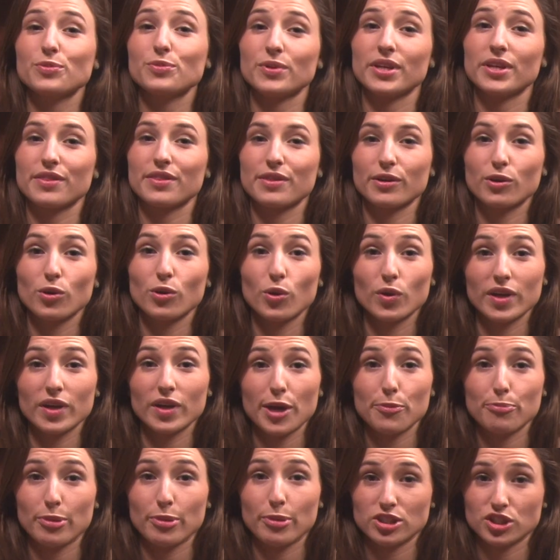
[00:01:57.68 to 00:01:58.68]
week, the
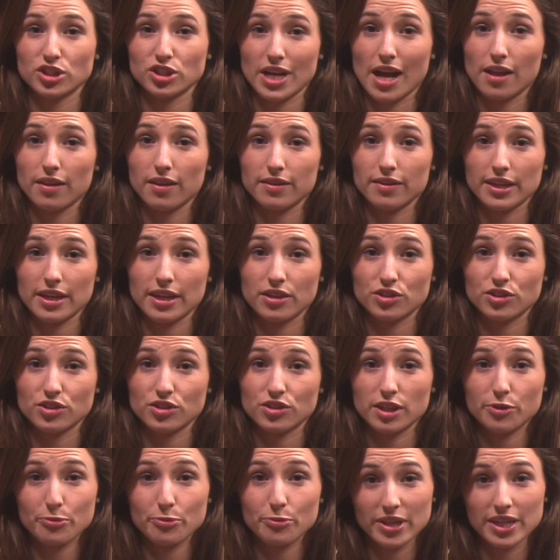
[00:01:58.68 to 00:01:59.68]
Colgate Budget Allocation
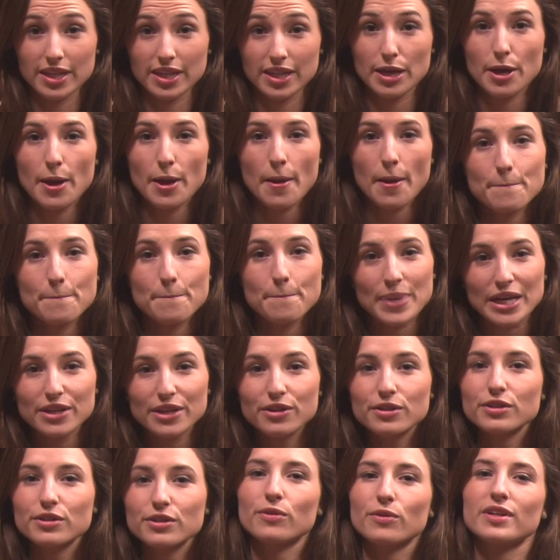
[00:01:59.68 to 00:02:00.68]
Committee,
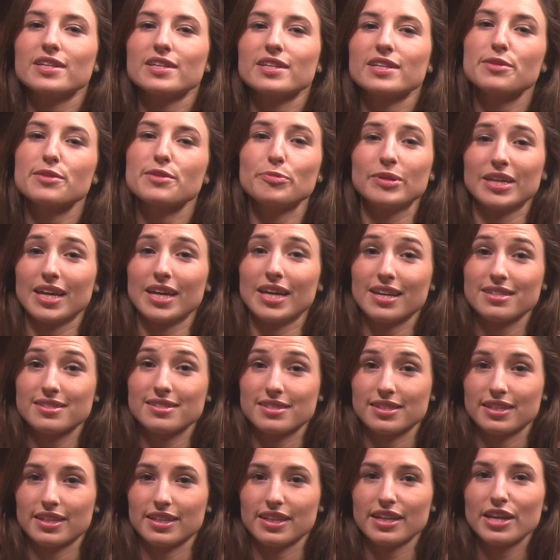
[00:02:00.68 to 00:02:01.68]
better known as the
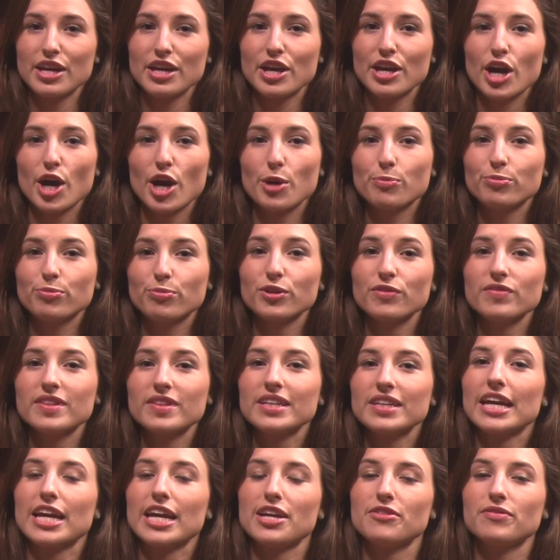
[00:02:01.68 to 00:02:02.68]
BAC, approved
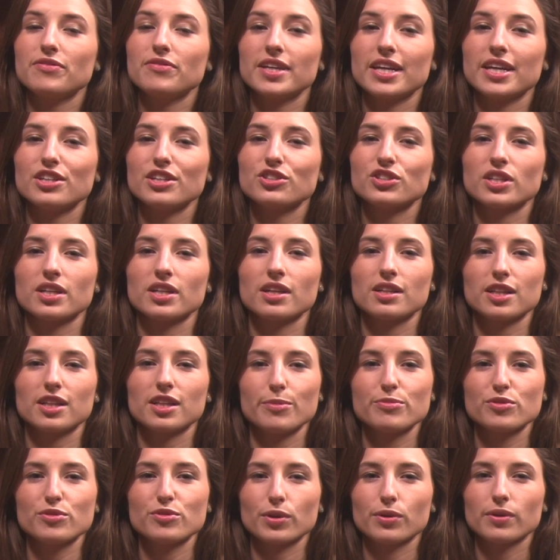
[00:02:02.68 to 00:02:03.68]
the Aviation
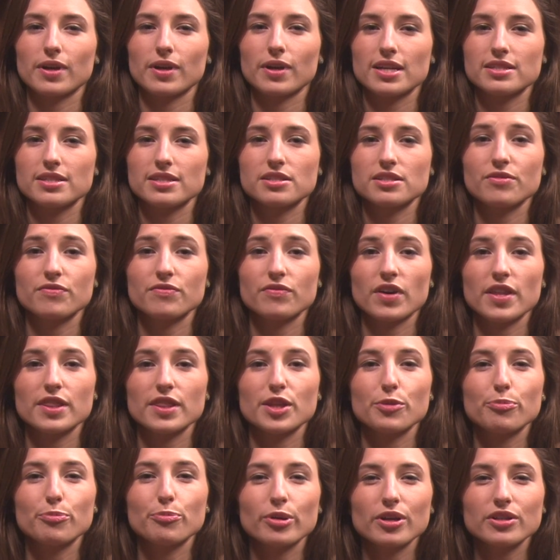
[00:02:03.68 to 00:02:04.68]
Club's request to fund
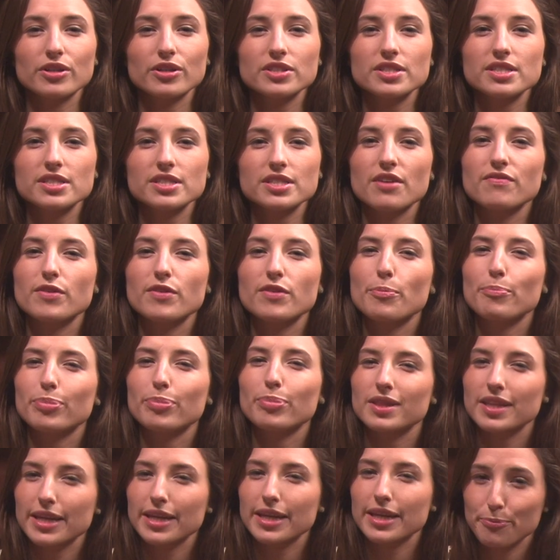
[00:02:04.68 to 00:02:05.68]
the purchase of a
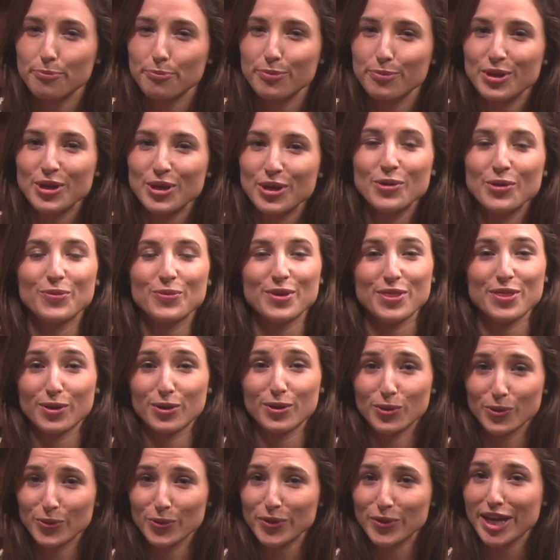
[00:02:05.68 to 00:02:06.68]
blimp with
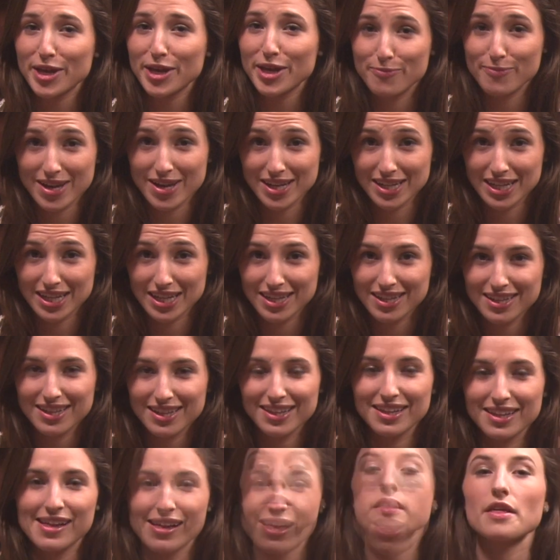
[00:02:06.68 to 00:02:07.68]
Colgate money.
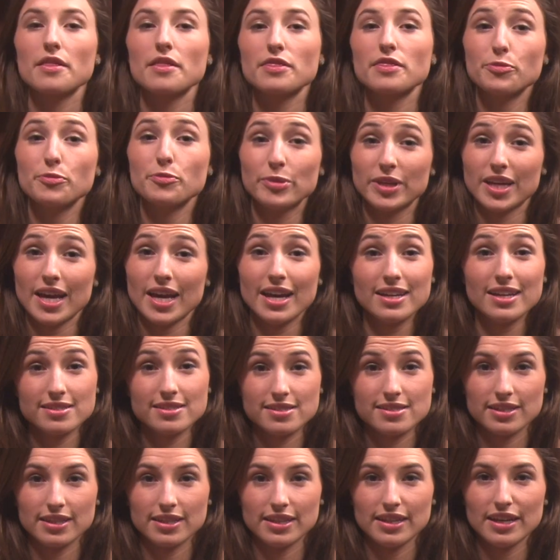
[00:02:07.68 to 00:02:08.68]
The
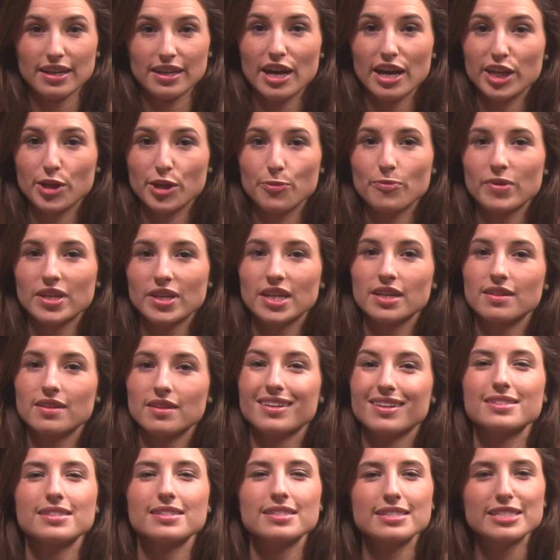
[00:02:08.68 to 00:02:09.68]
BAC, a committee that
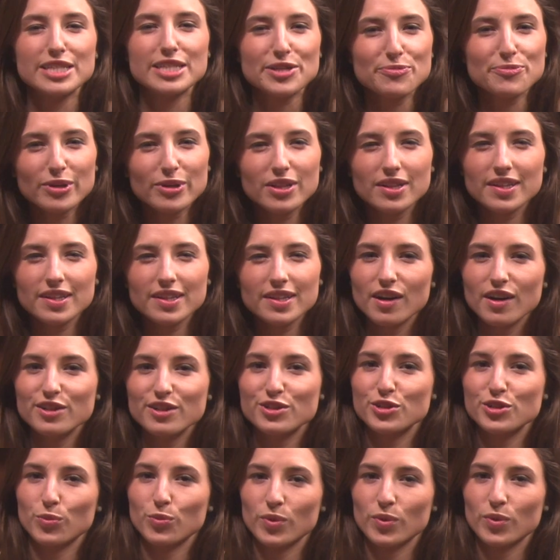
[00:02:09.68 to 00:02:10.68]
is typically hard
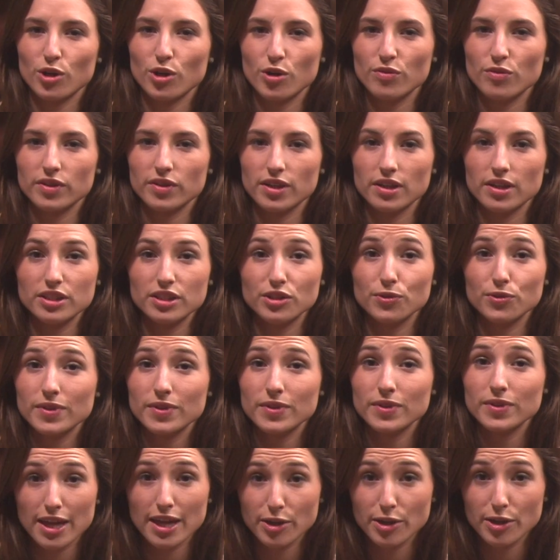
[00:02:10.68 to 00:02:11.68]
to win over,
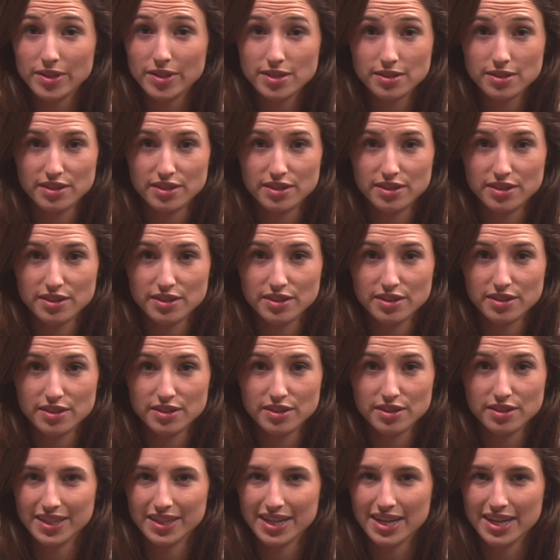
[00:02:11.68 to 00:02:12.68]
unanimously
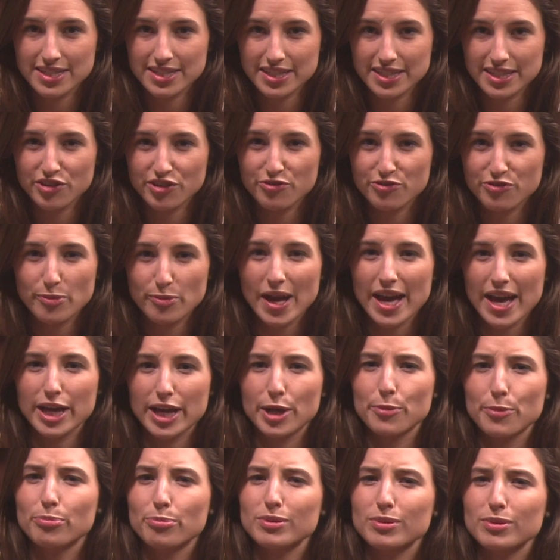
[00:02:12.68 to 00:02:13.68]
supported the idea of buying
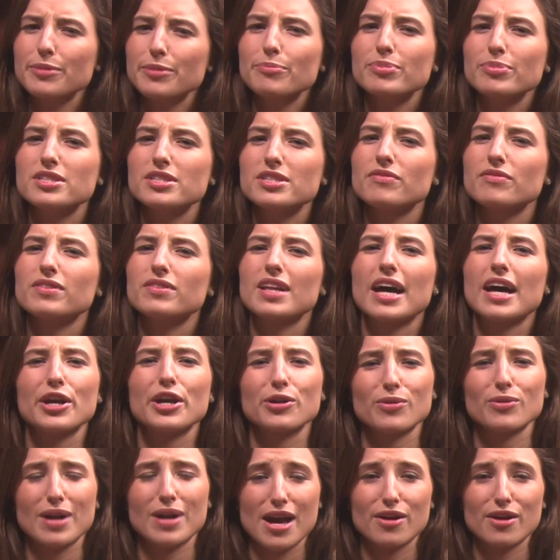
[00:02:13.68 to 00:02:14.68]
a blimp to fly
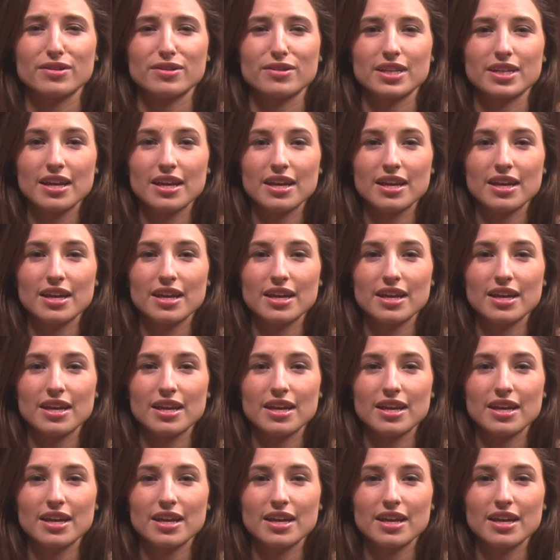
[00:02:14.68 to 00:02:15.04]
around.